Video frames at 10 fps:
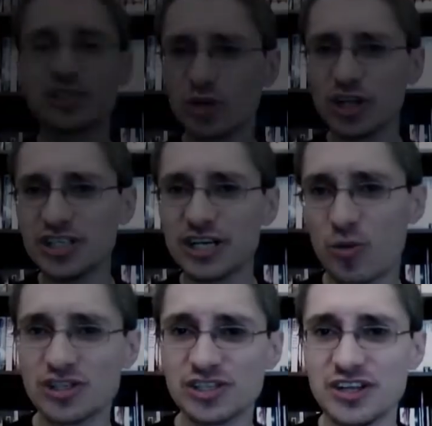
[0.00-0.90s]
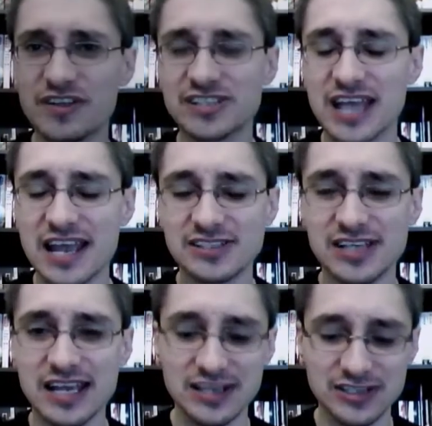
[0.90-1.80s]
trilogy in question in this case
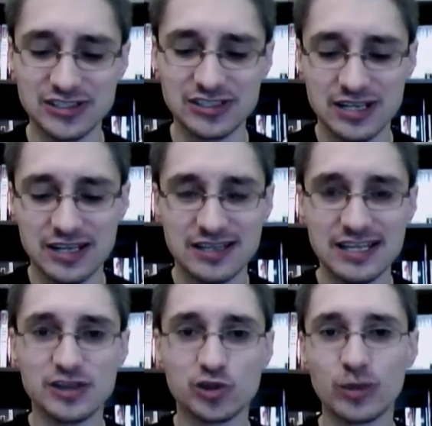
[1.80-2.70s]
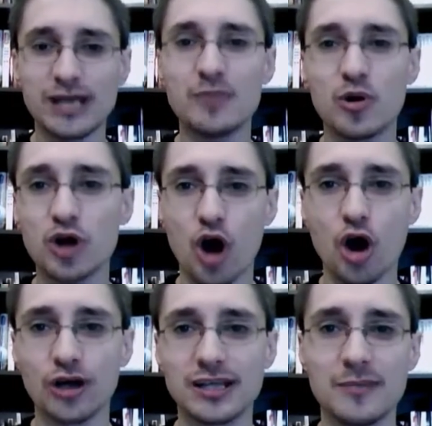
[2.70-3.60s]
is the three-book
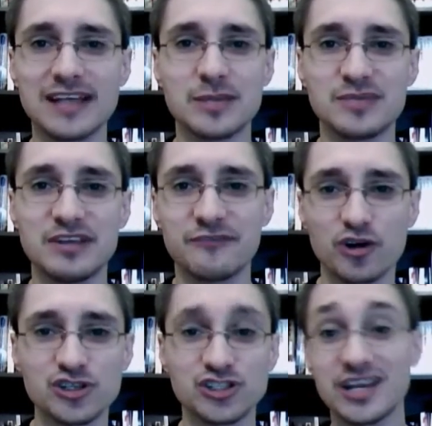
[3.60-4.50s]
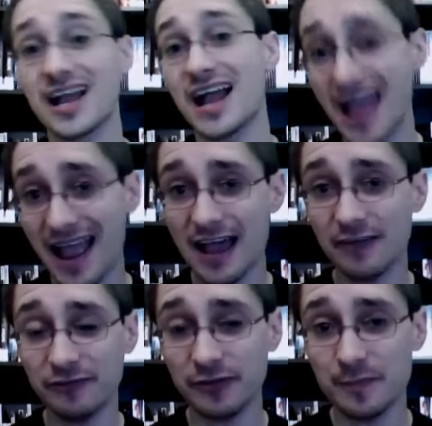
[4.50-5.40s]
arc that makes up the first
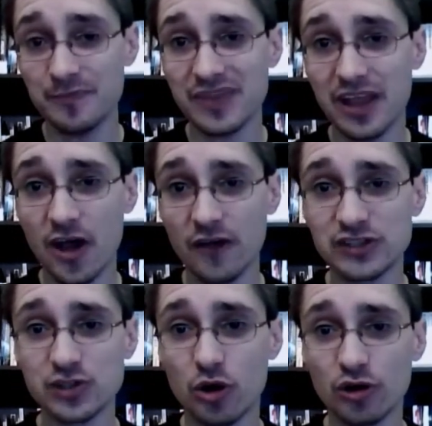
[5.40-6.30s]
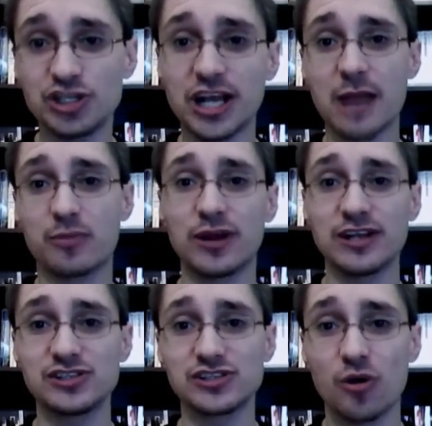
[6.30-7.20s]
half of the so-called Jedi
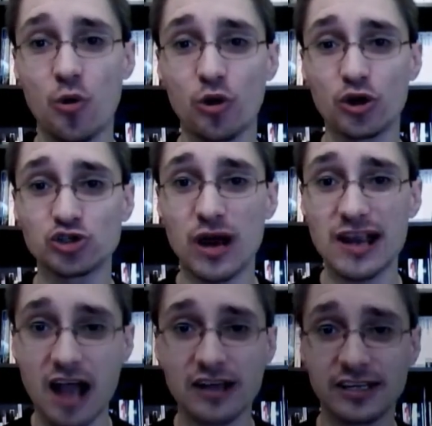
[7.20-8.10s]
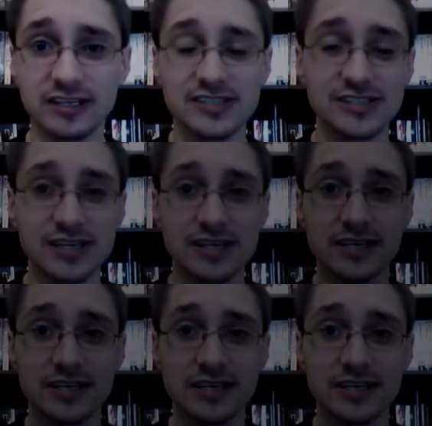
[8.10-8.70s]
Prince or Trioculus